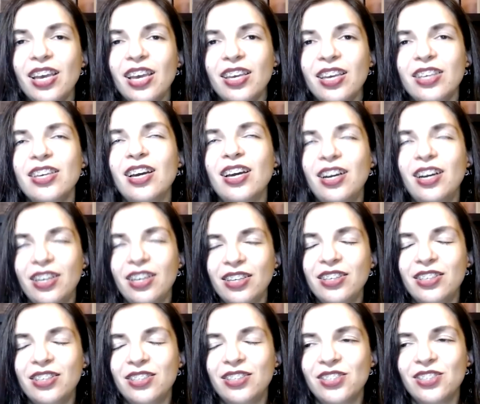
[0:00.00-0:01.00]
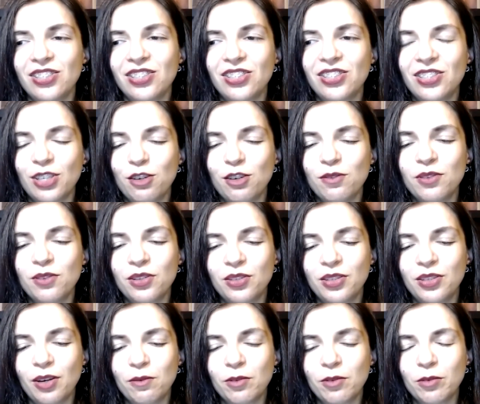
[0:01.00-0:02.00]
Yeah, yes. So
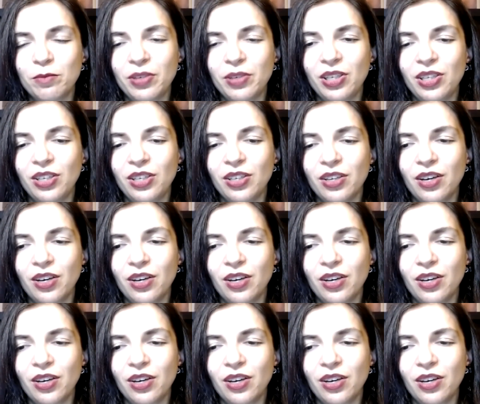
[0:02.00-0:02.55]
there will be